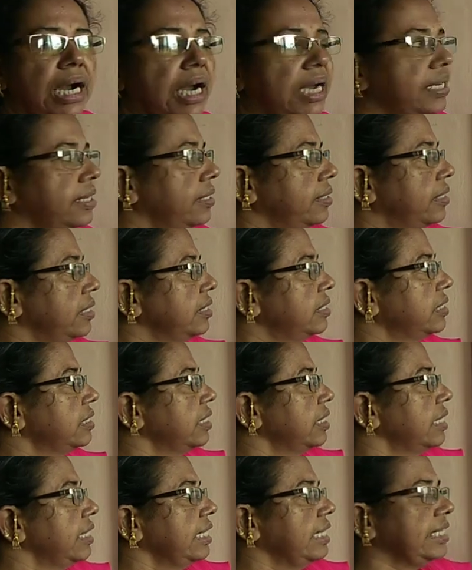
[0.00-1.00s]
at
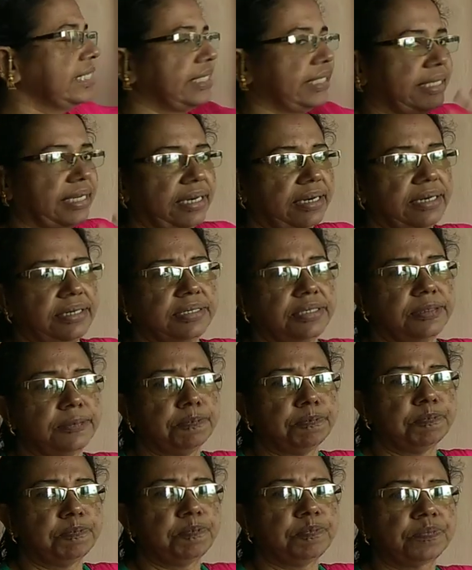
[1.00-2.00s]
this instant.
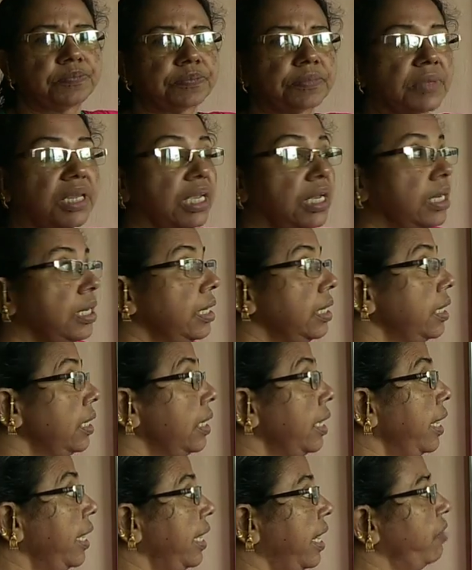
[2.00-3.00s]

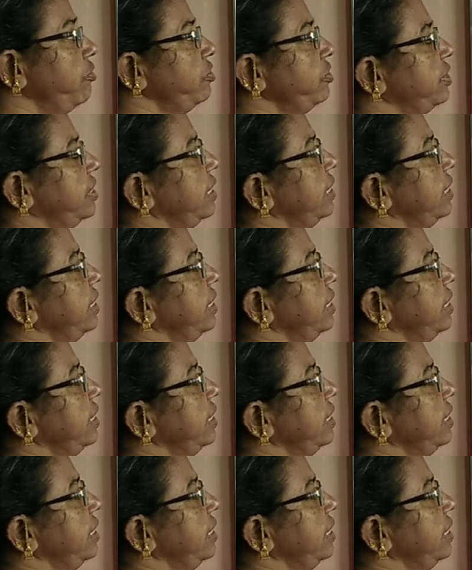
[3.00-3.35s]
Now you